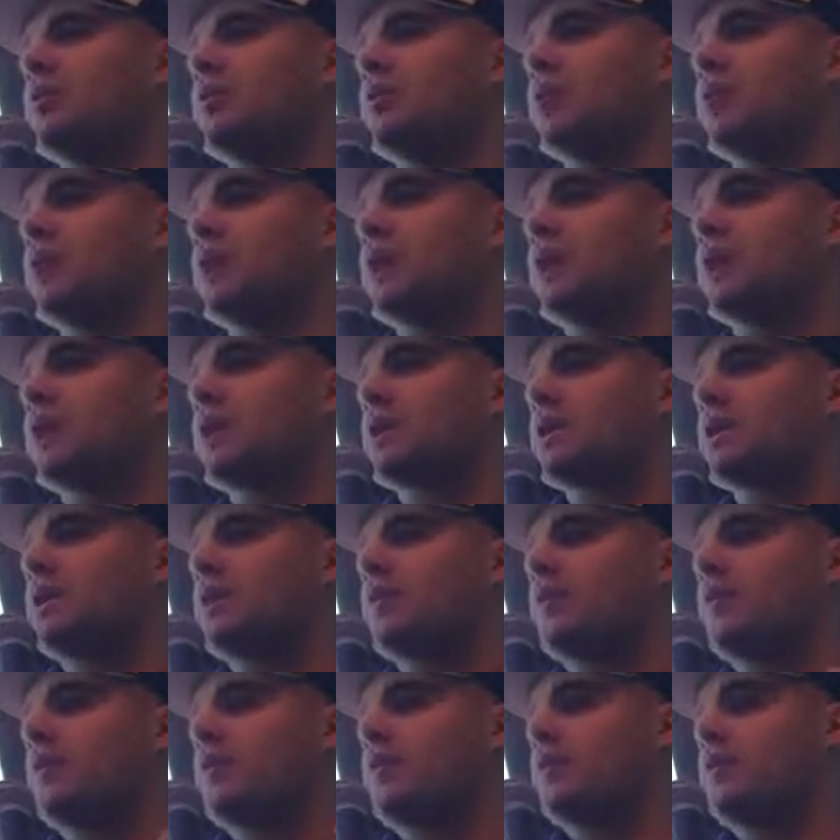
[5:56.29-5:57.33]
but
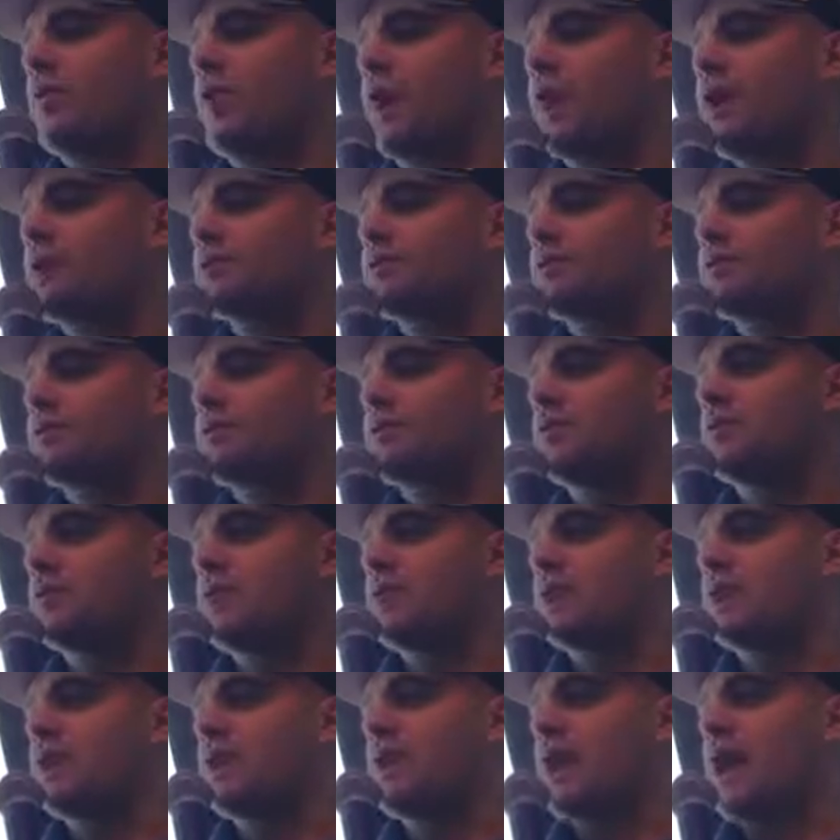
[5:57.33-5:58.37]
for Ron to do
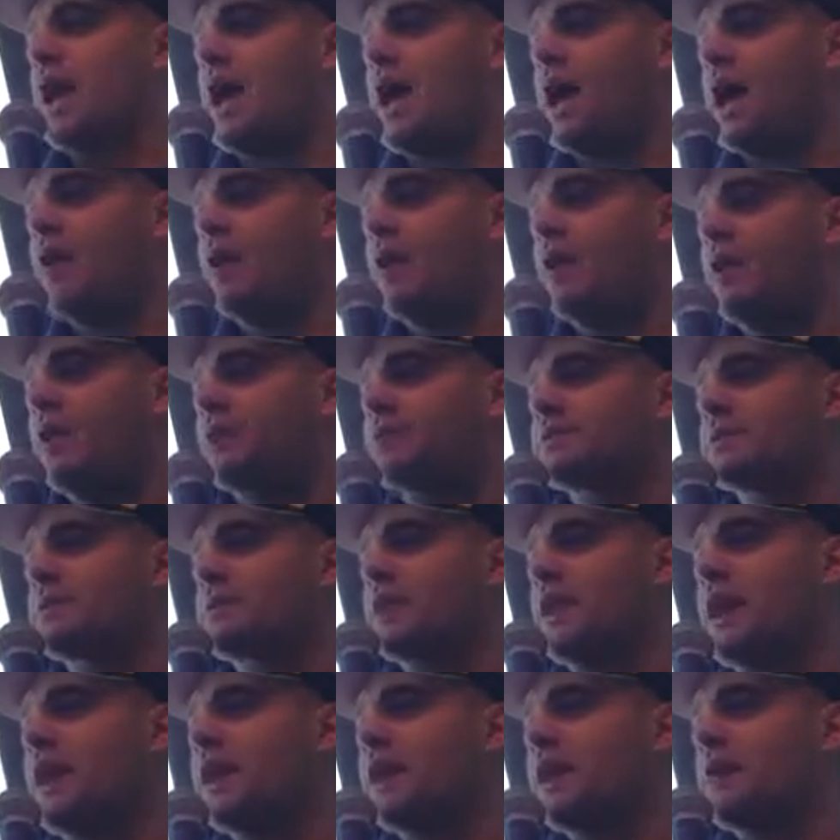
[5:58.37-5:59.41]
it now and to
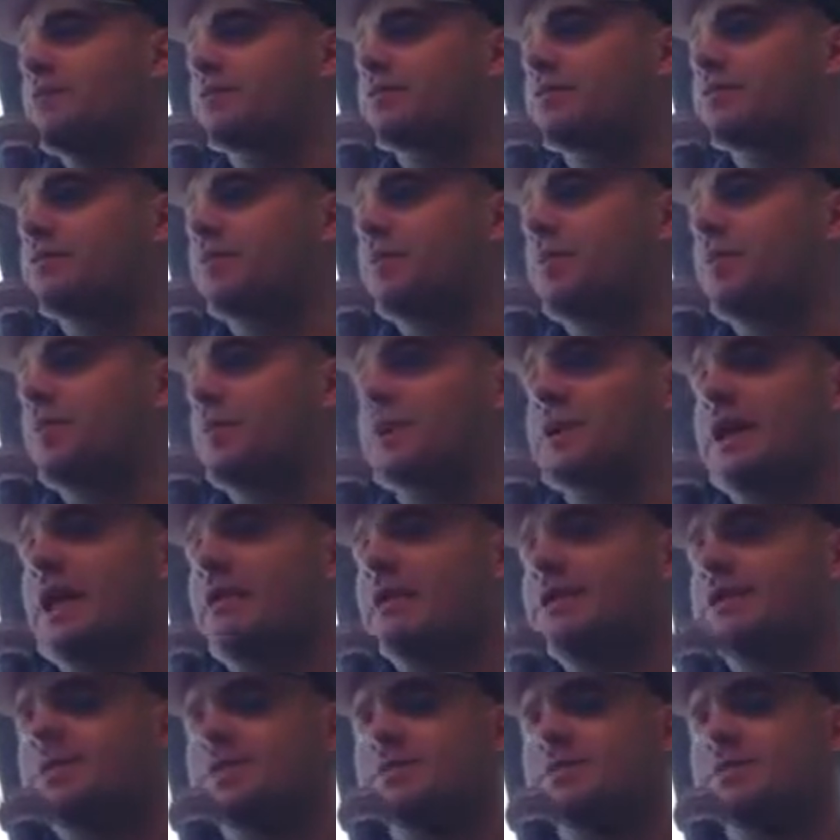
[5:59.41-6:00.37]
not have a school picked out, it